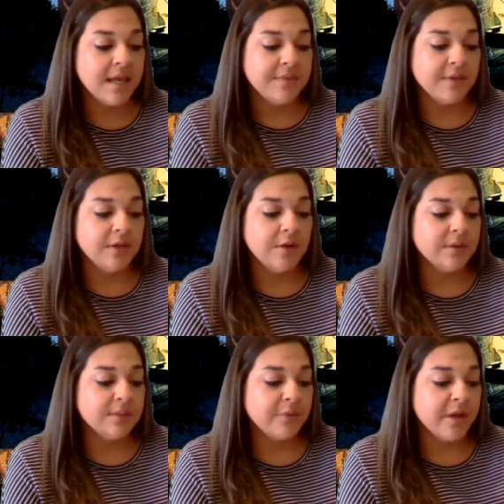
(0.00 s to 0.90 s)
The
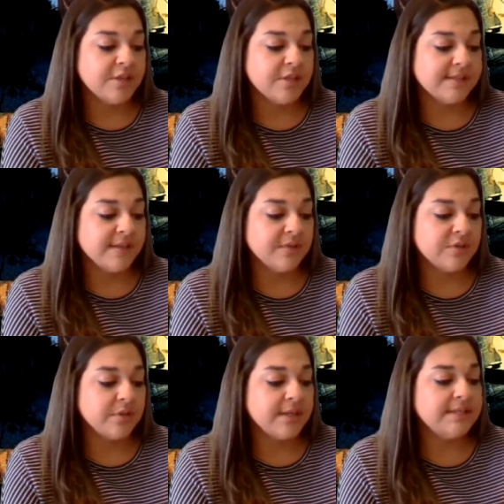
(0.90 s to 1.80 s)
lower branches of the
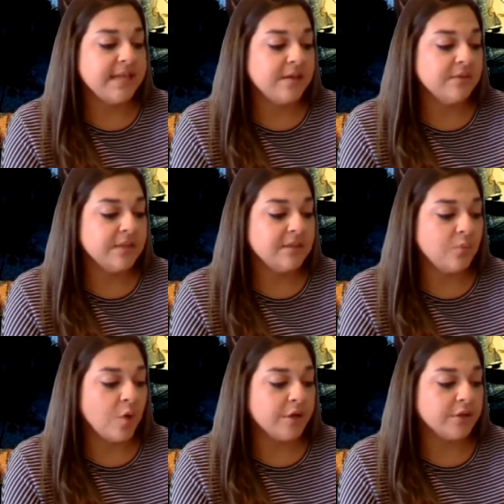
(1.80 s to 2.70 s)
tree dangled in the
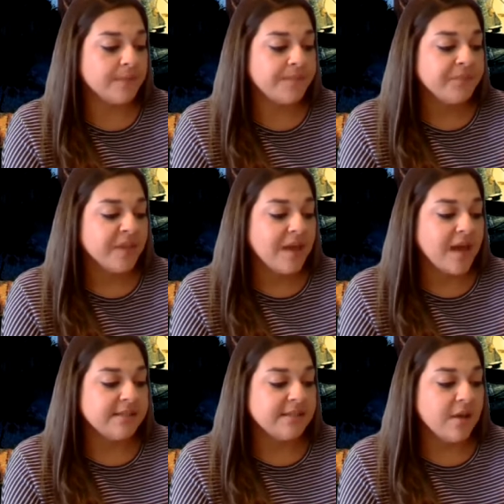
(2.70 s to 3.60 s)
water.
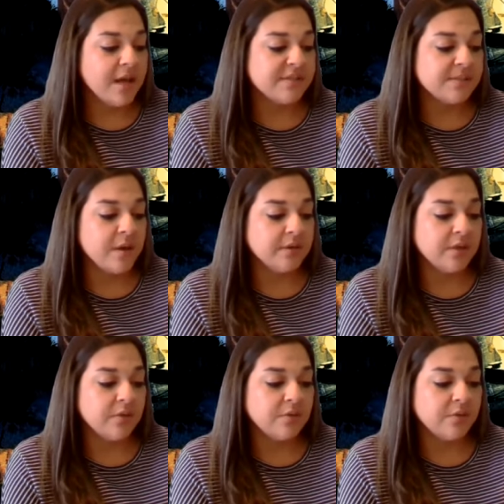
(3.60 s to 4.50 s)
I saw how smart the
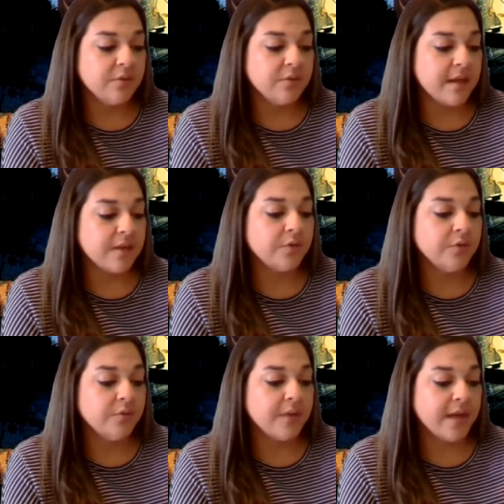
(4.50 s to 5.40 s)
old
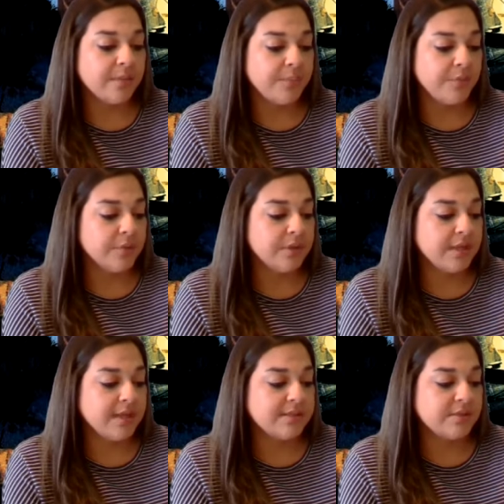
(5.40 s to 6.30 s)
coon had pulled
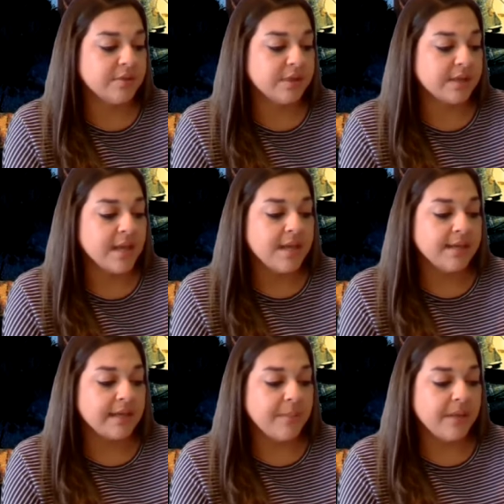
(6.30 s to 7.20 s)
his trick.
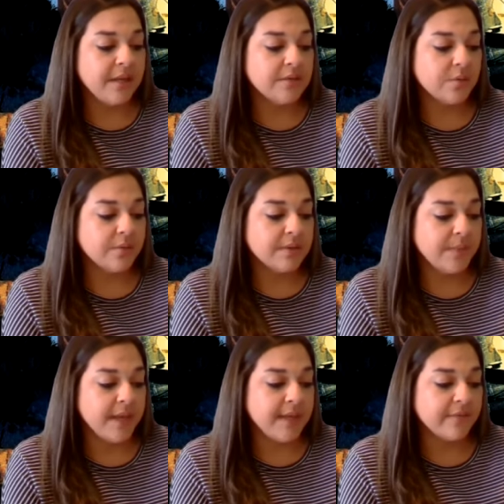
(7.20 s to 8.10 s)
Coming in toward the
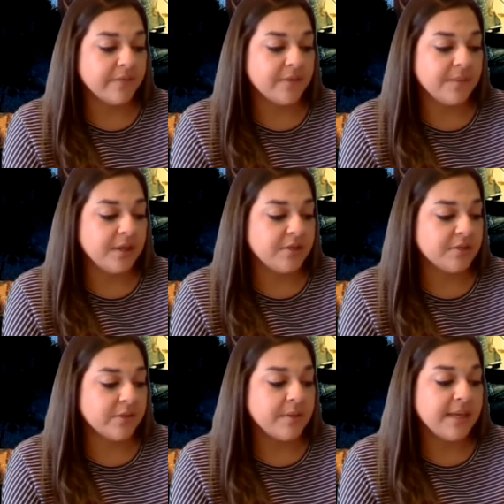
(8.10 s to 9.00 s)
bank from the
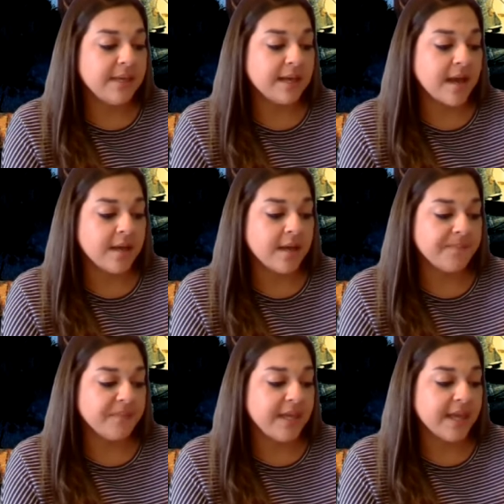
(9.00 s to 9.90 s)
midstream, he
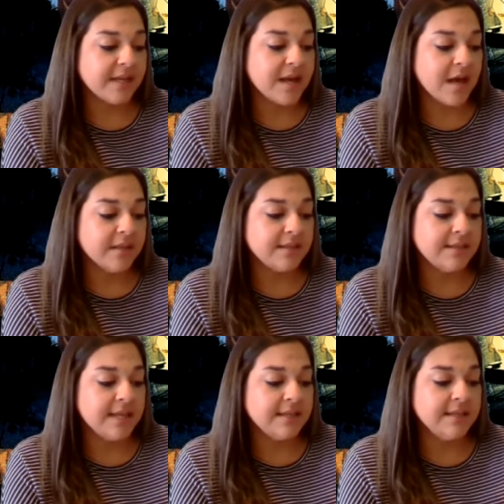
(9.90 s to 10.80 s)
had caught the
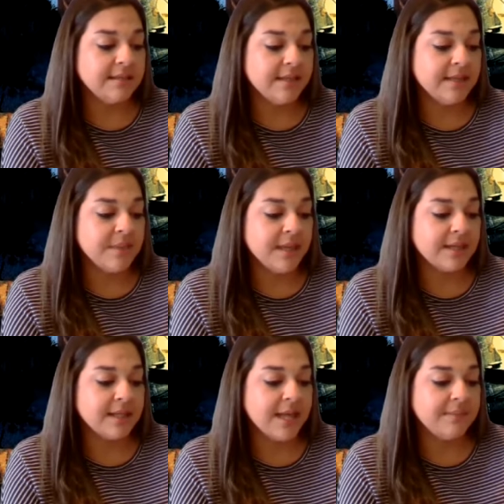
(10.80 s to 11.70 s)
dangling limb and
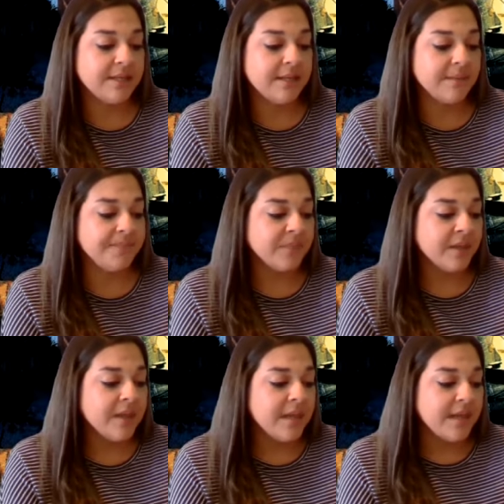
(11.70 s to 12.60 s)
climbed it up.
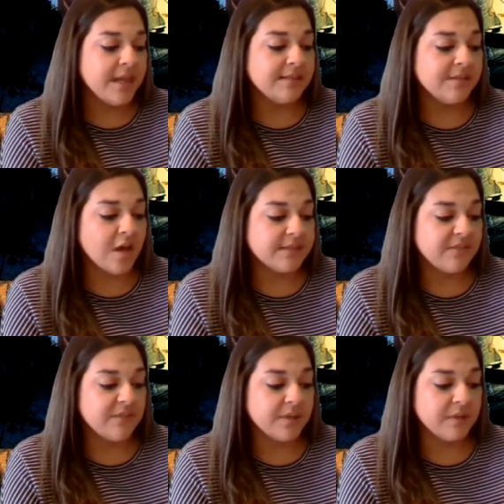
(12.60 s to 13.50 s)

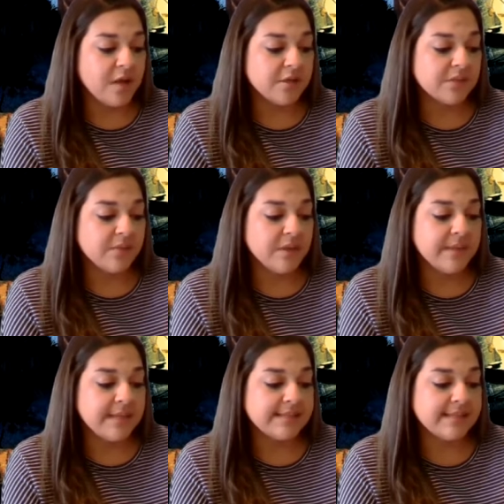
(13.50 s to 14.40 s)
Exhausted from the long swim,
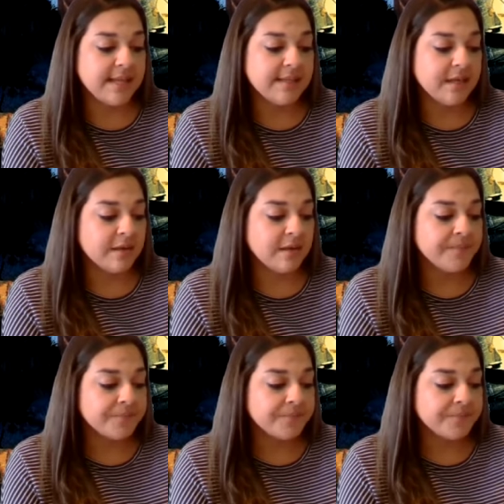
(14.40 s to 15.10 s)
he stayed there